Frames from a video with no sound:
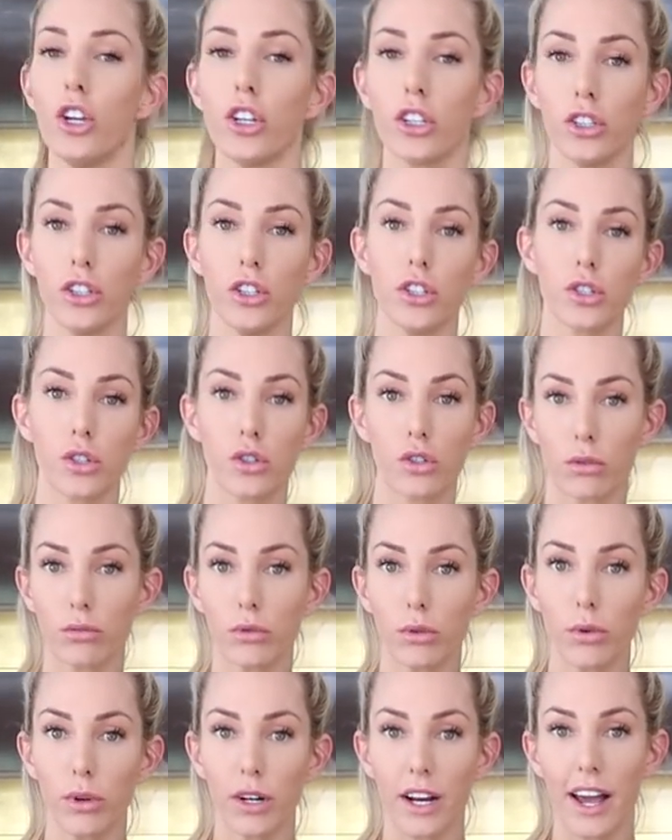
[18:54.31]
You can use
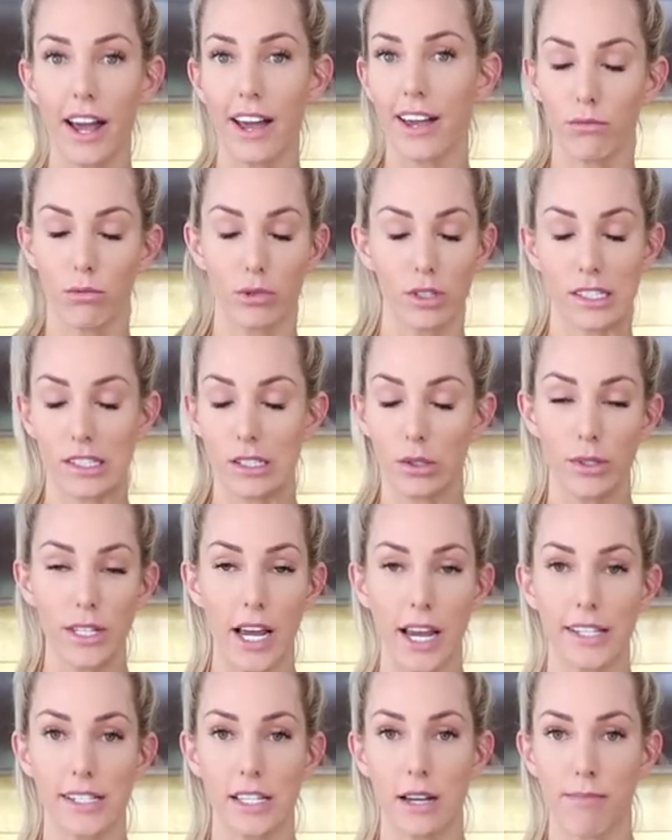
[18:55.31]
normal water. It will still
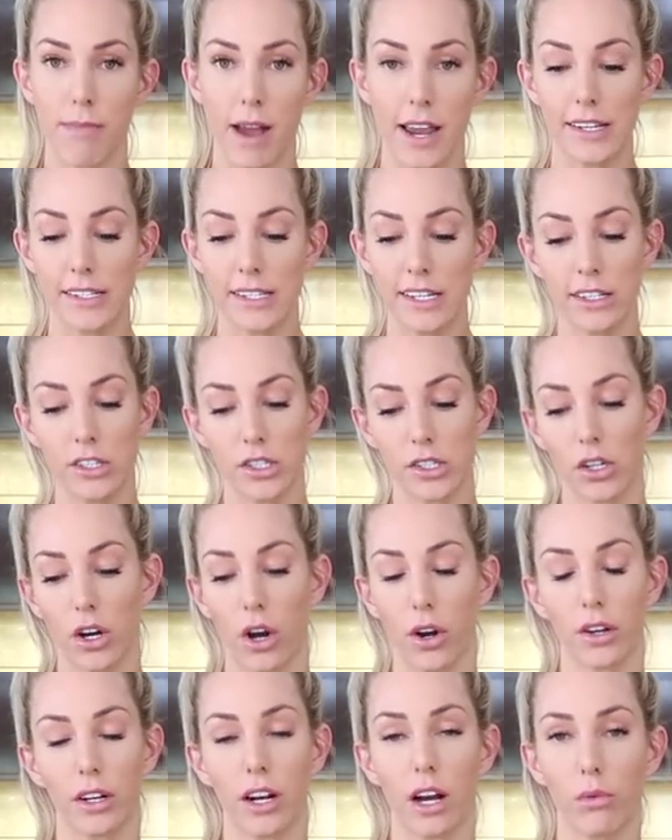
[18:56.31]
taste amazing. Just
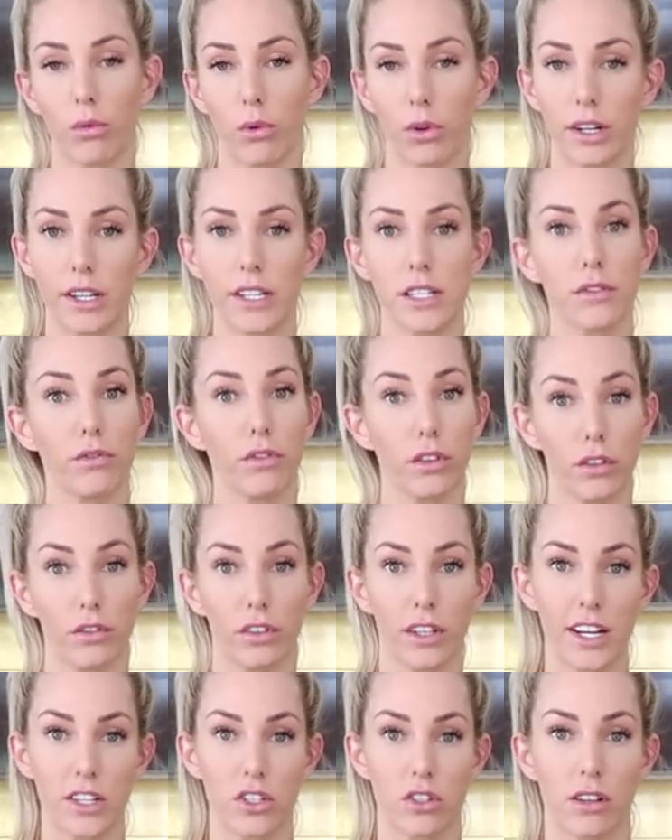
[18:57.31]
coconut water is full
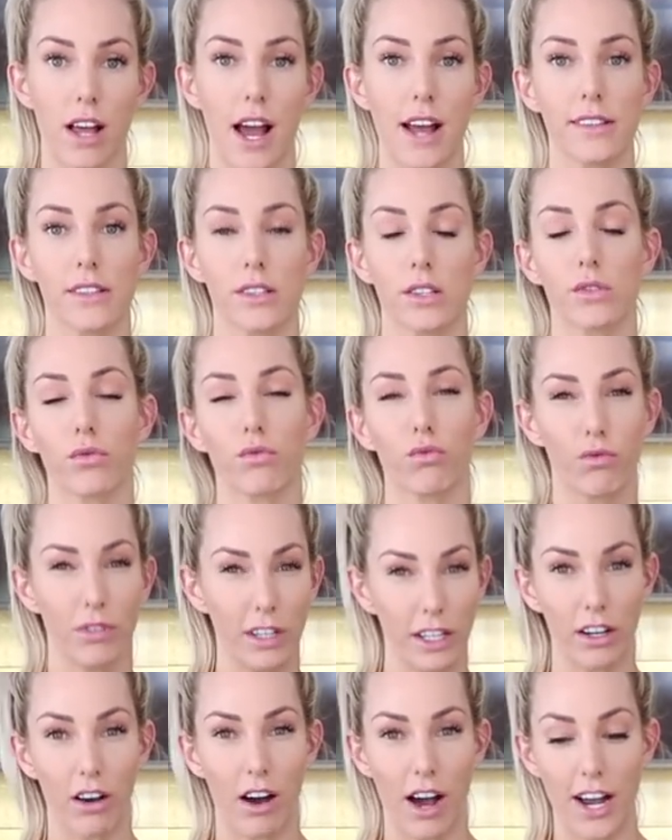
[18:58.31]
of electrolytes, so it's
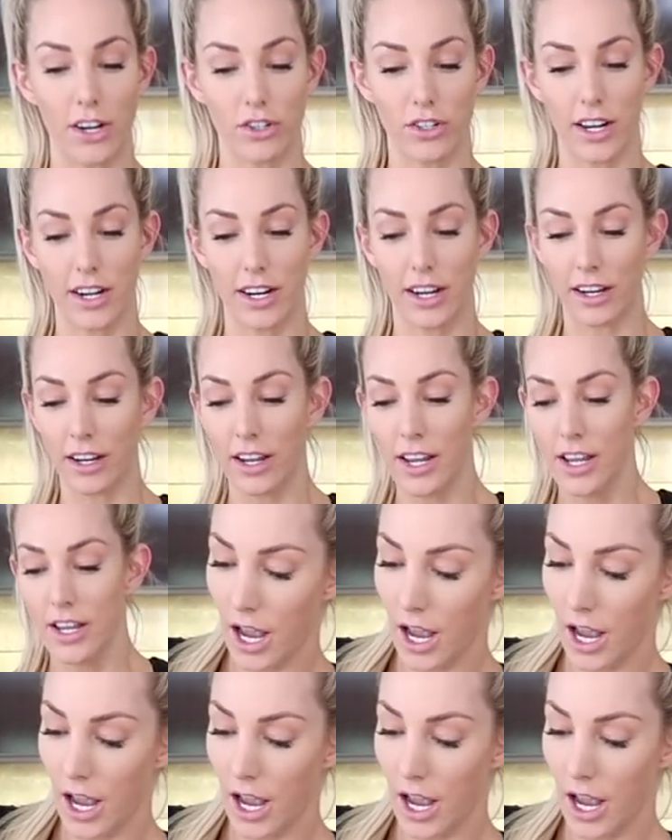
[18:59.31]
really hydrating.